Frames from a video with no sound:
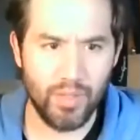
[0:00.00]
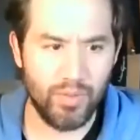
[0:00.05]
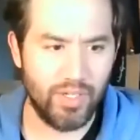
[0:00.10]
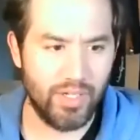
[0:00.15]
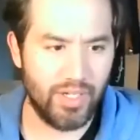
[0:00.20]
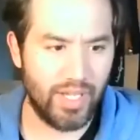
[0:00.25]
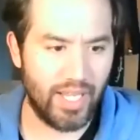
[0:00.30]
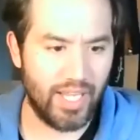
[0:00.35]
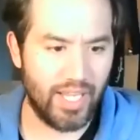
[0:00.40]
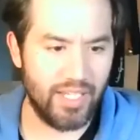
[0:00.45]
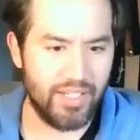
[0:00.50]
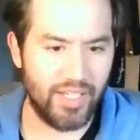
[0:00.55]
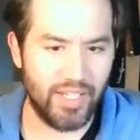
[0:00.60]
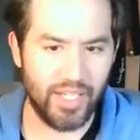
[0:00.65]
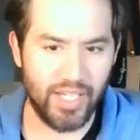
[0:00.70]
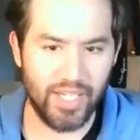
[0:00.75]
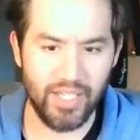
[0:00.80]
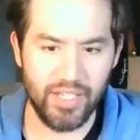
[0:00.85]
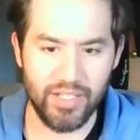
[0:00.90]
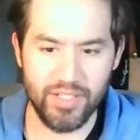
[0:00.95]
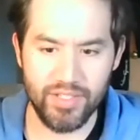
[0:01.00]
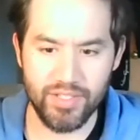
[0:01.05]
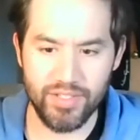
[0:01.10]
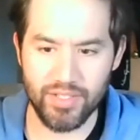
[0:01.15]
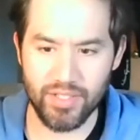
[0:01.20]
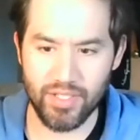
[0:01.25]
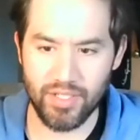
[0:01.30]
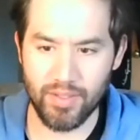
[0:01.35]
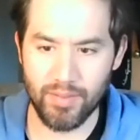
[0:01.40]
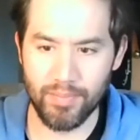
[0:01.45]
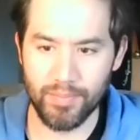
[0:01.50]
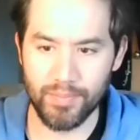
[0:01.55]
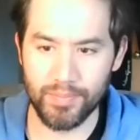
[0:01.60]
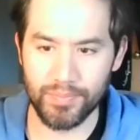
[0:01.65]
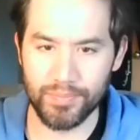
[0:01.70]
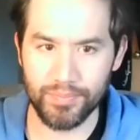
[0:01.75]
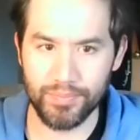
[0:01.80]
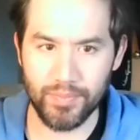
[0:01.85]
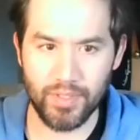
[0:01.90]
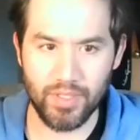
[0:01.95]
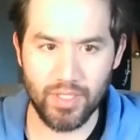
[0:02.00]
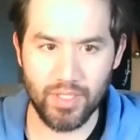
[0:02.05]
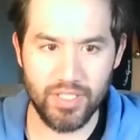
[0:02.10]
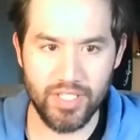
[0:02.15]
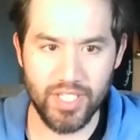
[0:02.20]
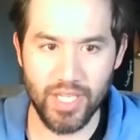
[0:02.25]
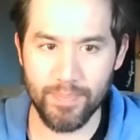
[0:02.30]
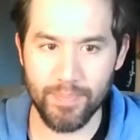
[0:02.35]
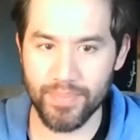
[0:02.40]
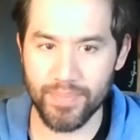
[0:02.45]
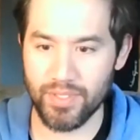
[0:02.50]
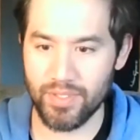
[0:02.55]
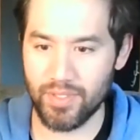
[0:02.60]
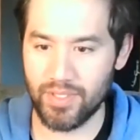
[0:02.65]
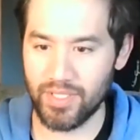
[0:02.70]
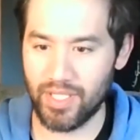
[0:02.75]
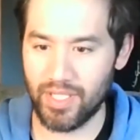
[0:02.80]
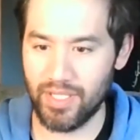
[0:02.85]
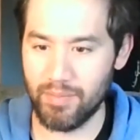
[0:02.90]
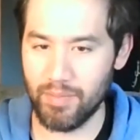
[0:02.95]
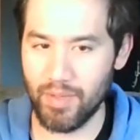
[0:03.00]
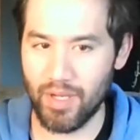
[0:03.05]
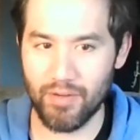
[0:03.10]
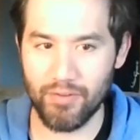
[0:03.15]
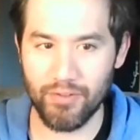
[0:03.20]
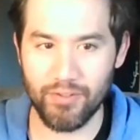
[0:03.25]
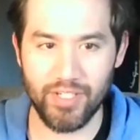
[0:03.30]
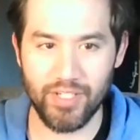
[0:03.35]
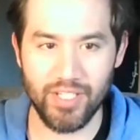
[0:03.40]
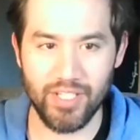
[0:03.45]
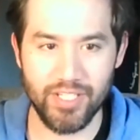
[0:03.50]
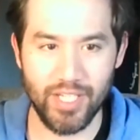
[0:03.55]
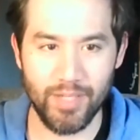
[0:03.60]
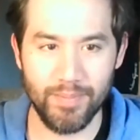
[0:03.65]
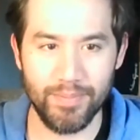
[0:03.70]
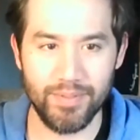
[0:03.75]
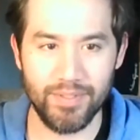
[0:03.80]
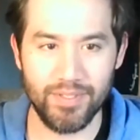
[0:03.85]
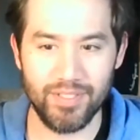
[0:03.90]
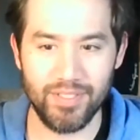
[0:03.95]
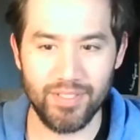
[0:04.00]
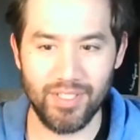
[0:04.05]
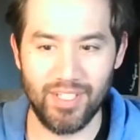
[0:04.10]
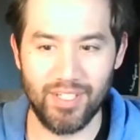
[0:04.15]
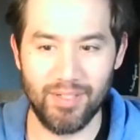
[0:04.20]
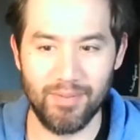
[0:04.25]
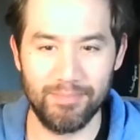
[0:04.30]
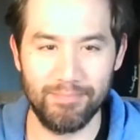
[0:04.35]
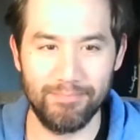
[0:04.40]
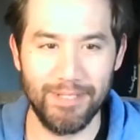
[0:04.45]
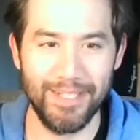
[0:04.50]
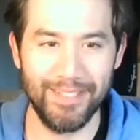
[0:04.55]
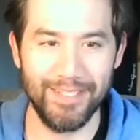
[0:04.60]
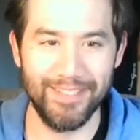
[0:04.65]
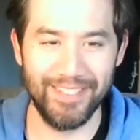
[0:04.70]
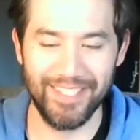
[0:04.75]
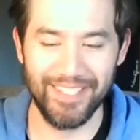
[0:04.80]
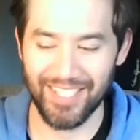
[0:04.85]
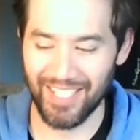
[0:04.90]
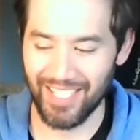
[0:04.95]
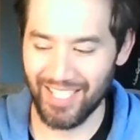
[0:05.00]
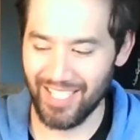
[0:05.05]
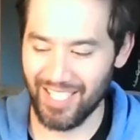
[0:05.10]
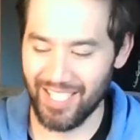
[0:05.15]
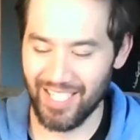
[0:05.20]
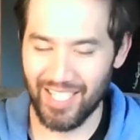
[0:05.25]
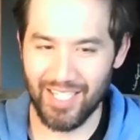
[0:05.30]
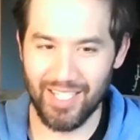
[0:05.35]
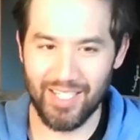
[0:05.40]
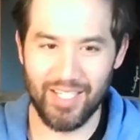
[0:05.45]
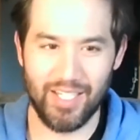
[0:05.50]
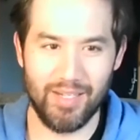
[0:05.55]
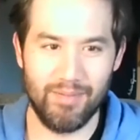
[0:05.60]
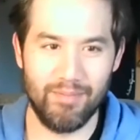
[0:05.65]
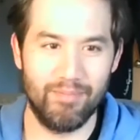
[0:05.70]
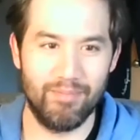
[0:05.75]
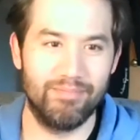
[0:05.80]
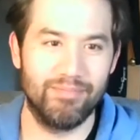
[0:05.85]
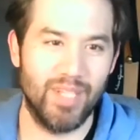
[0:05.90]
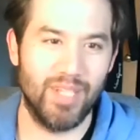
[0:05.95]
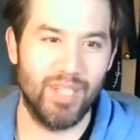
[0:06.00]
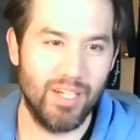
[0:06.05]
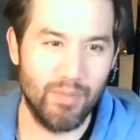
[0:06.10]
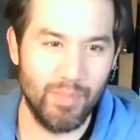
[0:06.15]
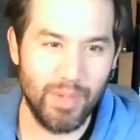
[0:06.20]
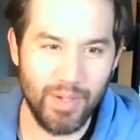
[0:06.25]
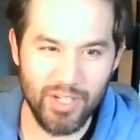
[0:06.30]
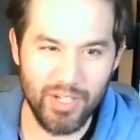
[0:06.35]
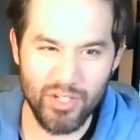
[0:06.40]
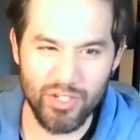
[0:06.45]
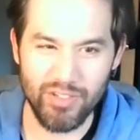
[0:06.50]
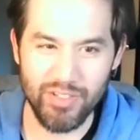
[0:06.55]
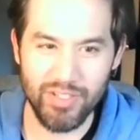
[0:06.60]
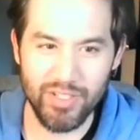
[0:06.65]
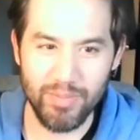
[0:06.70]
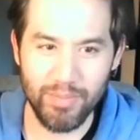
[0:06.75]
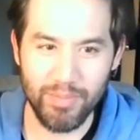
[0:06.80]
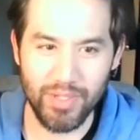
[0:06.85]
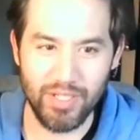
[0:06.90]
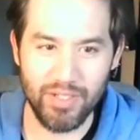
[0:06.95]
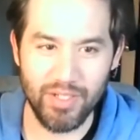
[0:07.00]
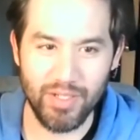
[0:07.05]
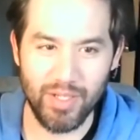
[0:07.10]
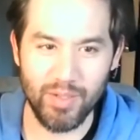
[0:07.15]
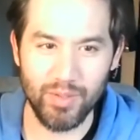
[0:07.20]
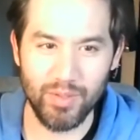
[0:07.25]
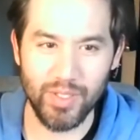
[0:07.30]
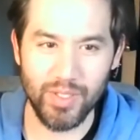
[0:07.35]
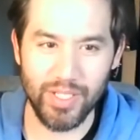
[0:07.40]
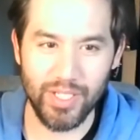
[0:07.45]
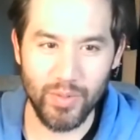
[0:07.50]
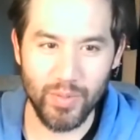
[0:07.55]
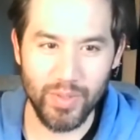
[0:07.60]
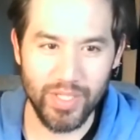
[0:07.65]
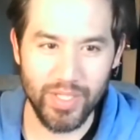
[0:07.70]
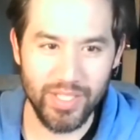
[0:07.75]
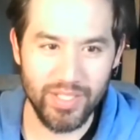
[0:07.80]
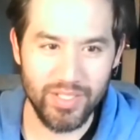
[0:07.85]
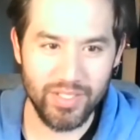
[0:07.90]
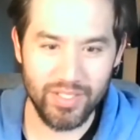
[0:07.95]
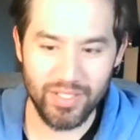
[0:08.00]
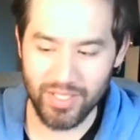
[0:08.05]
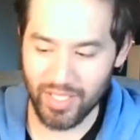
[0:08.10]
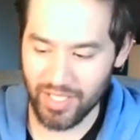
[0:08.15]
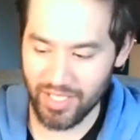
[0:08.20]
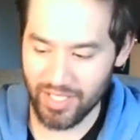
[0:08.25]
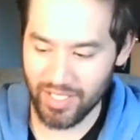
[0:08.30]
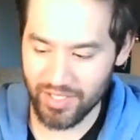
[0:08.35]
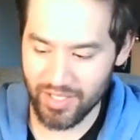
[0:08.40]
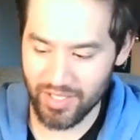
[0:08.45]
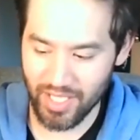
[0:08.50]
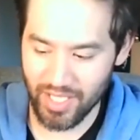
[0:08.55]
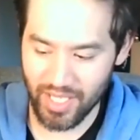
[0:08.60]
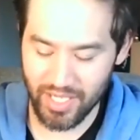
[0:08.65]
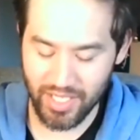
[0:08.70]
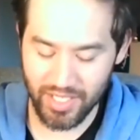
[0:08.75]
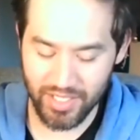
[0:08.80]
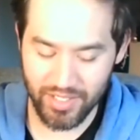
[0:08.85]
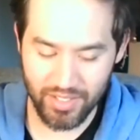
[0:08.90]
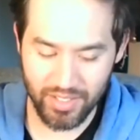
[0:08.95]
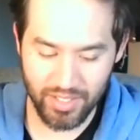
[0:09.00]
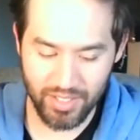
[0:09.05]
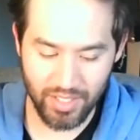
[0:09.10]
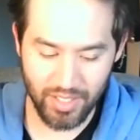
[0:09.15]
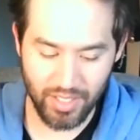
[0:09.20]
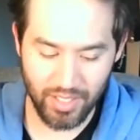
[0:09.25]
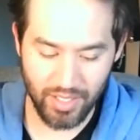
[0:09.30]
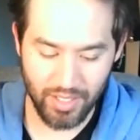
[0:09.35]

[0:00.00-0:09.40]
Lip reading: wanted to add to Anna's tips, because I didn't offer any tips, and I don't know, maybe I shouldn't, but I will anyways, is that it's,